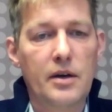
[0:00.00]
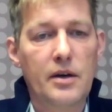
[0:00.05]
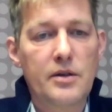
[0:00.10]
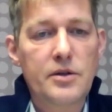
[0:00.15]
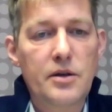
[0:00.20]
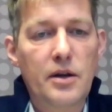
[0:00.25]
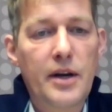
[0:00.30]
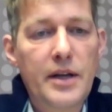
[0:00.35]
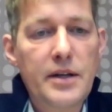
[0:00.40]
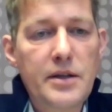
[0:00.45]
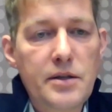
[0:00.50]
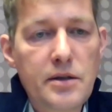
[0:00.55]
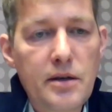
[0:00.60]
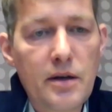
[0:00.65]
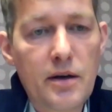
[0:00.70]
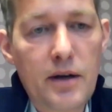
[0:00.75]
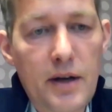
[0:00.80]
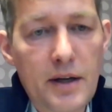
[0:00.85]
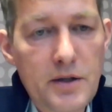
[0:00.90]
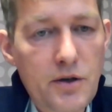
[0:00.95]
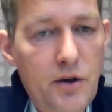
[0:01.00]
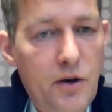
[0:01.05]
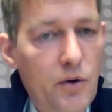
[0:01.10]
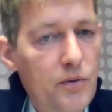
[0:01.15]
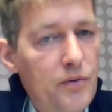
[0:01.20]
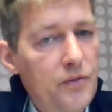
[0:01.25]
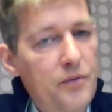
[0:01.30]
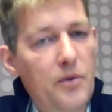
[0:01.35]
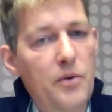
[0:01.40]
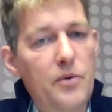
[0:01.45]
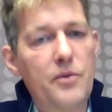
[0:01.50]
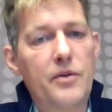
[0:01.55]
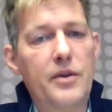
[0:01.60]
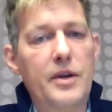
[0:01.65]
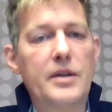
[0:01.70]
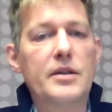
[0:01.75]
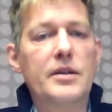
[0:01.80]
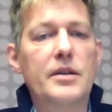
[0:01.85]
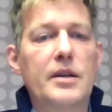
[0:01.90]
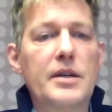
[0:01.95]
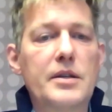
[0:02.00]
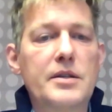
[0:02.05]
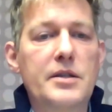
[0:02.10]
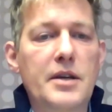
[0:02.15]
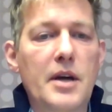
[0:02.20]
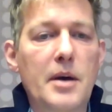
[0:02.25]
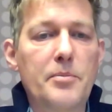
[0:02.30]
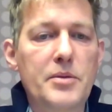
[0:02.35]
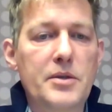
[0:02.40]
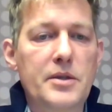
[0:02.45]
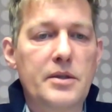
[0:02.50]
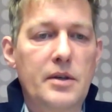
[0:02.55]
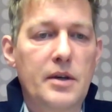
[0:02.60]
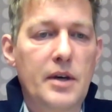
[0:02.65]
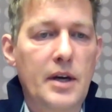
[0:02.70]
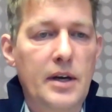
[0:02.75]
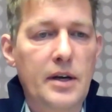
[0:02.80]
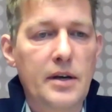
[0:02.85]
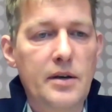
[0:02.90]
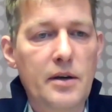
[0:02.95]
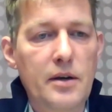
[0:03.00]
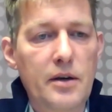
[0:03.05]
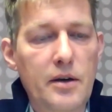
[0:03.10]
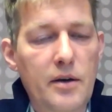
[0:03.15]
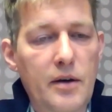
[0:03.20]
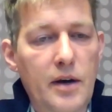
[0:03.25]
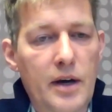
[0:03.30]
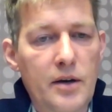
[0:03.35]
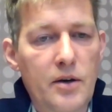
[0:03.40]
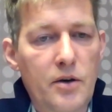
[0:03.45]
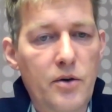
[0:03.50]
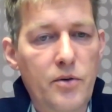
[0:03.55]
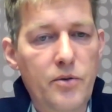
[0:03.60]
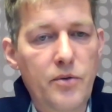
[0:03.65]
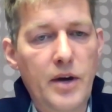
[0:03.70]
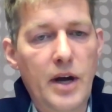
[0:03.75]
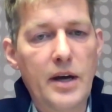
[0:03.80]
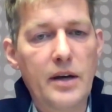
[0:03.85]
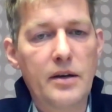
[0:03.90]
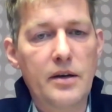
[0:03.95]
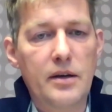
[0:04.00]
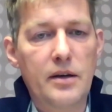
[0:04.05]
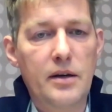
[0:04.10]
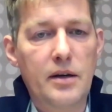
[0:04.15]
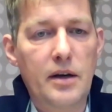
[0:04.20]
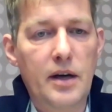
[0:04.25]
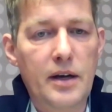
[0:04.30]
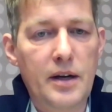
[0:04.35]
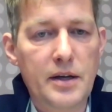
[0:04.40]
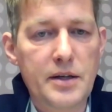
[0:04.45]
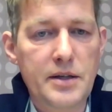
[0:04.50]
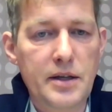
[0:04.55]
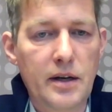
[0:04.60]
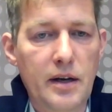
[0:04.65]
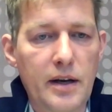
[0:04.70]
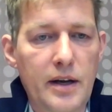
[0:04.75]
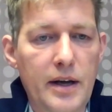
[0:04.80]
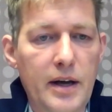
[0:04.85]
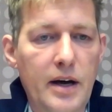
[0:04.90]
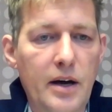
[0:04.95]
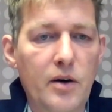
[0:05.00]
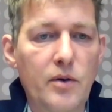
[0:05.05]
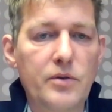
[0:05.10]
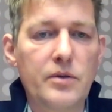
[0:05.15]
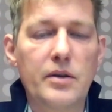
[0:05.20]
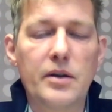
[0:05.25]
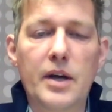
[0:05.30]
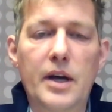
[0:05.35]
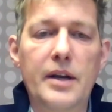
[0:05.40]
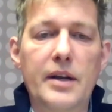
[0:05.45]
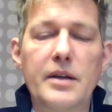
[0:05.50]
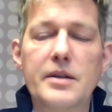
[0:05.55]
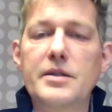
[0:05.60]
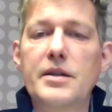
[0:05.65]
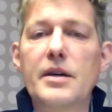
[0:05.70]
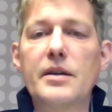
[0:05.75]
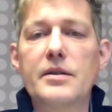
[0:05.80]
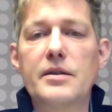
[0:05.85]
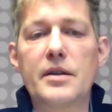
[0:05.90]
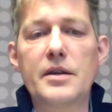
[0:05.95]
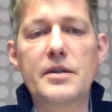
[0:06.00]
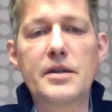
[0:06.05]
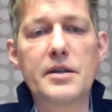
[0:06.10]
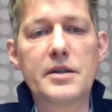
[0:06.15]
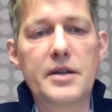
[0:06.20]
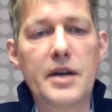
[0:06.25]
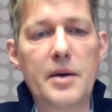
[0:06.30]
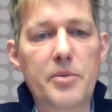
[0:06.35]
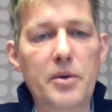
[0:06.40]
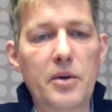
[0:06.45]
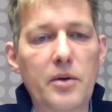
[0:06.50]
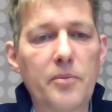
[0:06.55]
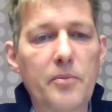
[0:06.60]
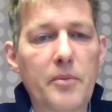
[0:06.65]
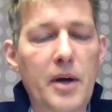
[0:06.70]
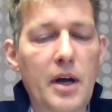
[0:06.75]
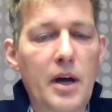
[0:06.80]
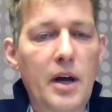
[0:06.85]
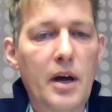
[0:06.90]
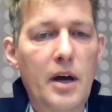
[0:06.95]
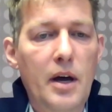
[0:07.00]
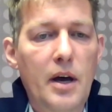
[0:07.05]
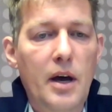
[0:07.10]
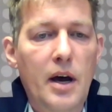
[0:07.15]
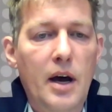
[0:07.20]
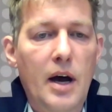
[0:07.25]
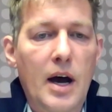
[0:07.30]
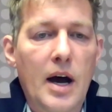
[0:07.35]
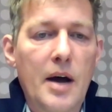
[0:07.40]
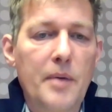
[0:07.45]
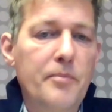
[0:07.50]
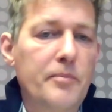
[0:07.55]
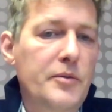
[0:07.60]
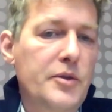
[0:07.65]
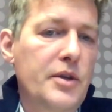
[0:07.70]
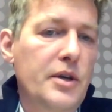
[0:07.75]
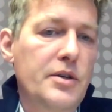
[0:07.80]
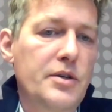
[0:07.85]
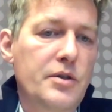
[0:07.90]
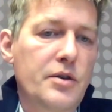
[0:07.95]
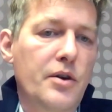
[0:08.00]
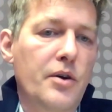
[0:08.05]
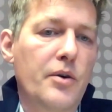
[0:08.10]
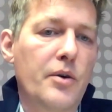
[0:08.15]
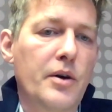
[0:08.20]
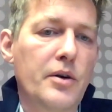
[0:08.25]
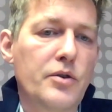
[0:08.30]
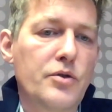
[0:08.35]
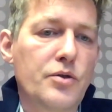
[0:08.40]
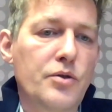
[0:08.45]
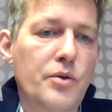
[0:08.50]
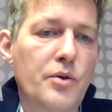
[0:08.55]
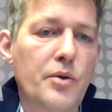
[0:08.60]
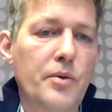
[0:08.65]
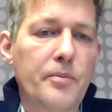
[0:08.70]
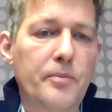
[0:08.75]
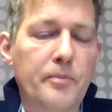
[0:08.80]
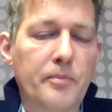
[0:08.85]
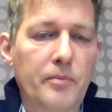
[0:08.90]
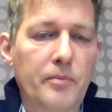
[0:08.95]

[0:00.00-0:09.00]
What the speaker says: So let's go through these steps and create an Excel layout. And this example, I'm just going to